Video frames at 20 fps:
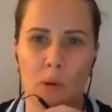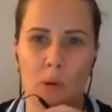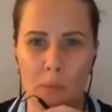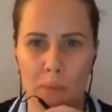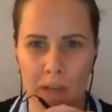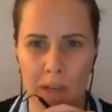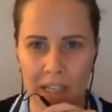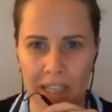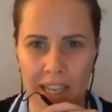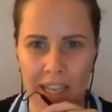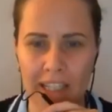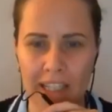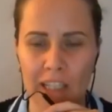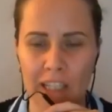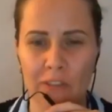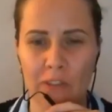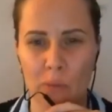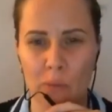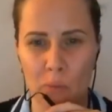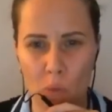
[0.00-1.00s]
probably gain
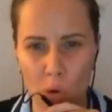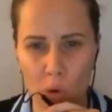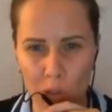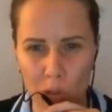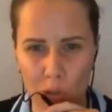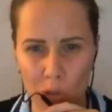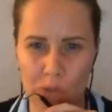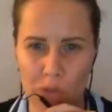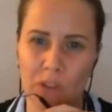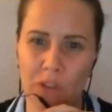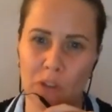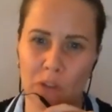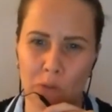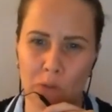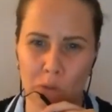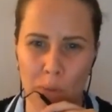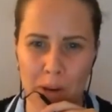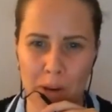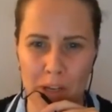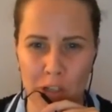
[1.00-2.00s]
even more useful
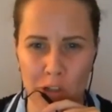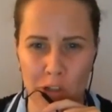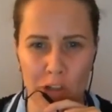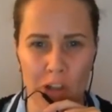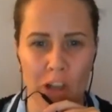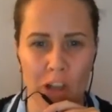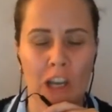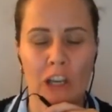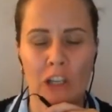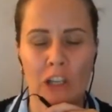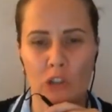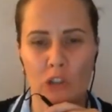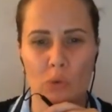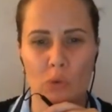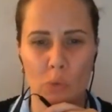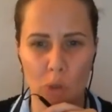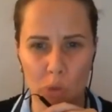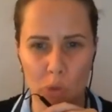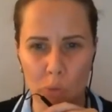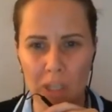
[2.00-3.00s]
information
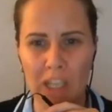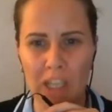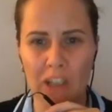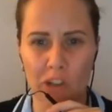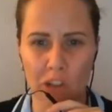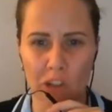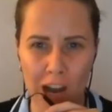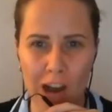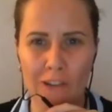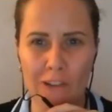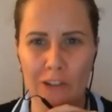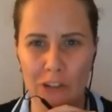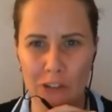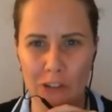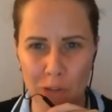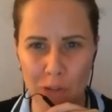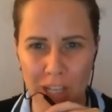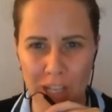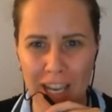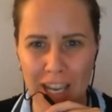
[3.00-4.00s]
to what we can cover
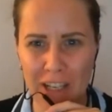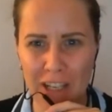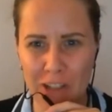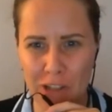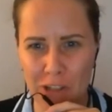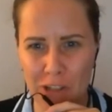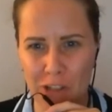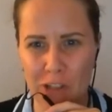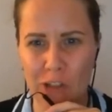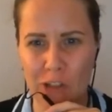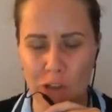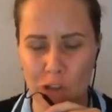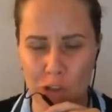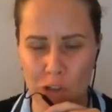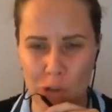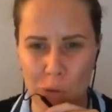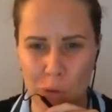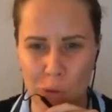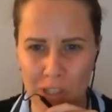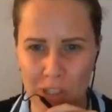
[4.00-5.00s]
today just in a
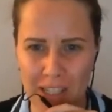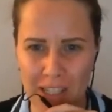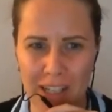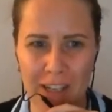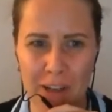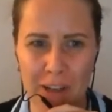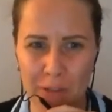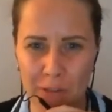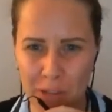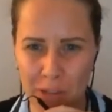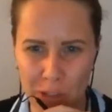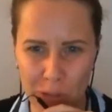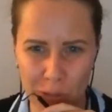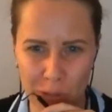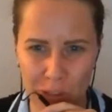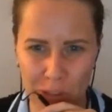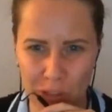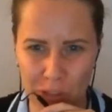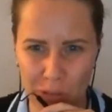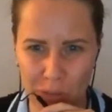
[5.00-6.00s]
short
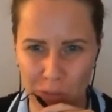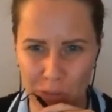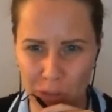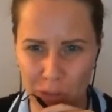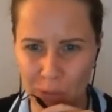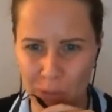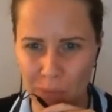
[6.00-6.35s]
video interview.